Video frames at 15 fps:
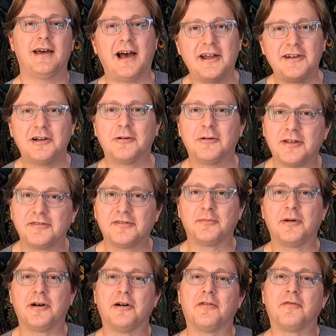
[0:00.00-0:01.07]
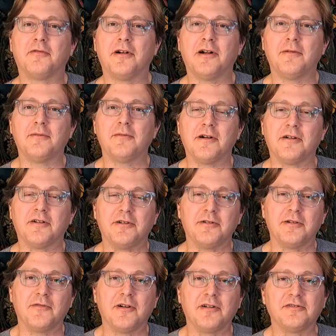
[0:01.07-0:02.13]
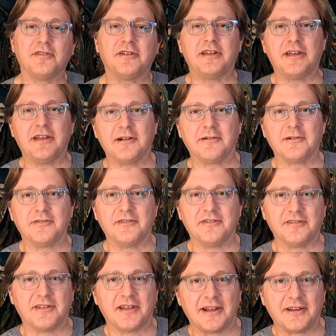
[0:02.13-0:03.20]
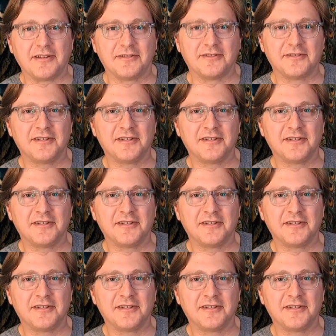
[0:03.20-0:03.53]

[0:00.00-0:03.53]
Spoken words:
I know Isabel from her university here in the States.